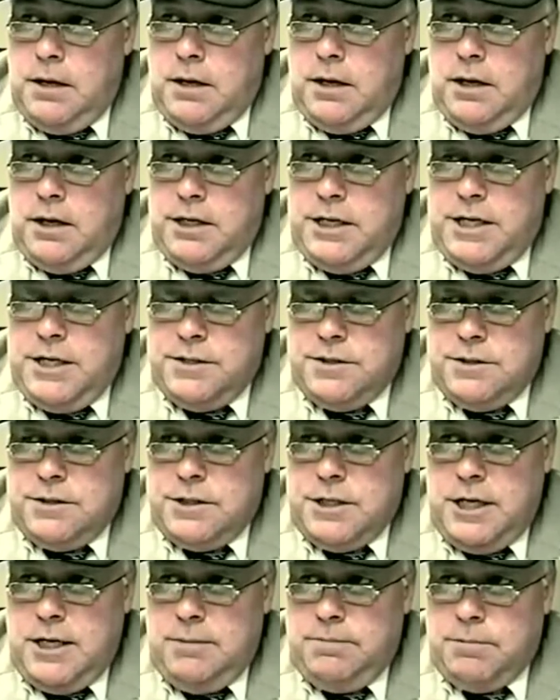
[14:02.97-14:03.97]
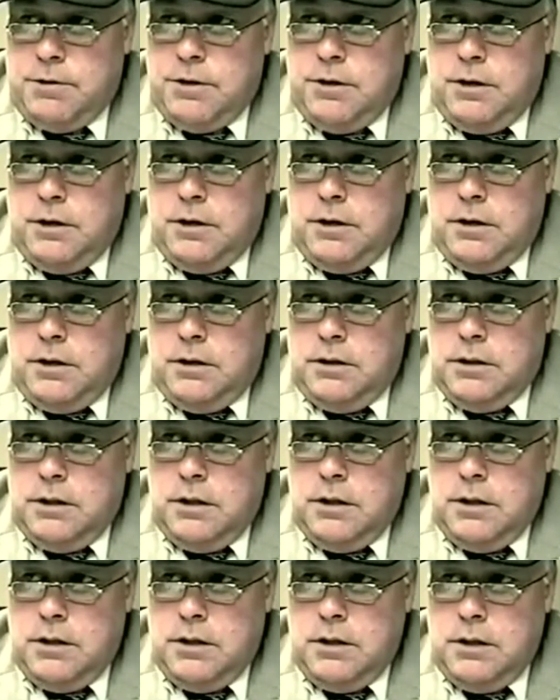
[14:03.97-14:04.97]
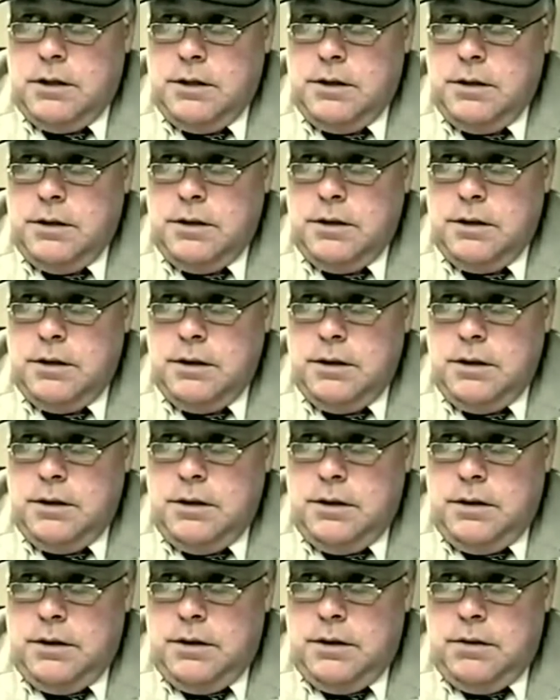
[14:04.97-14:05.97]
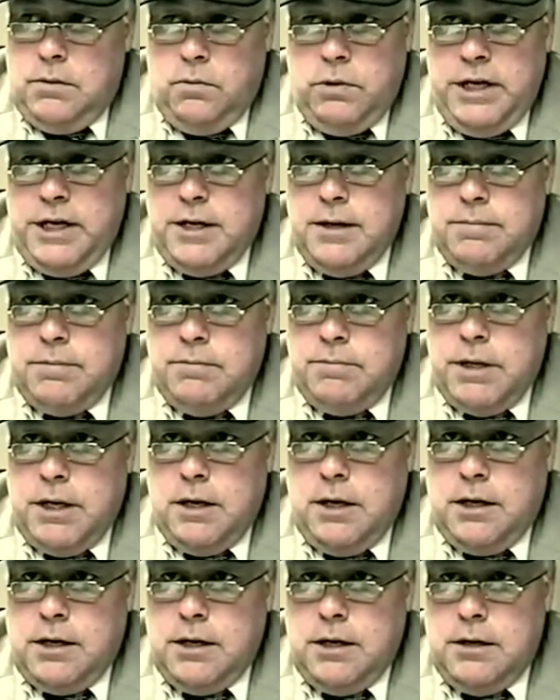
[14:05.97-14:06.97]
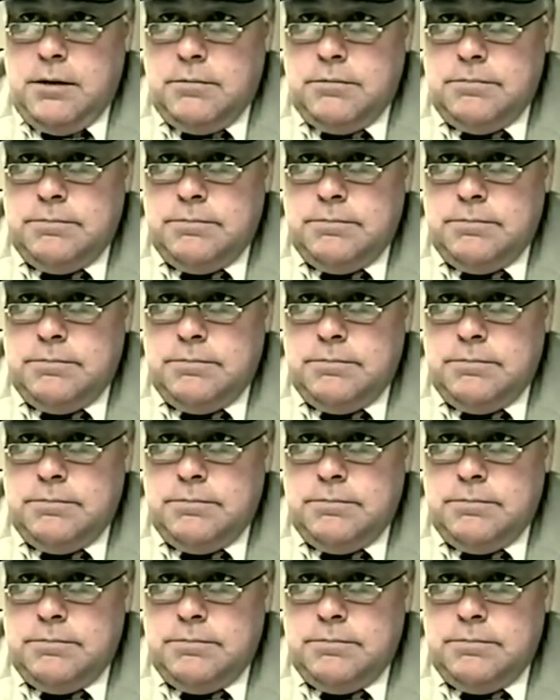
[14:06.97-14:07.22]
And he has a tape called Wake Up America.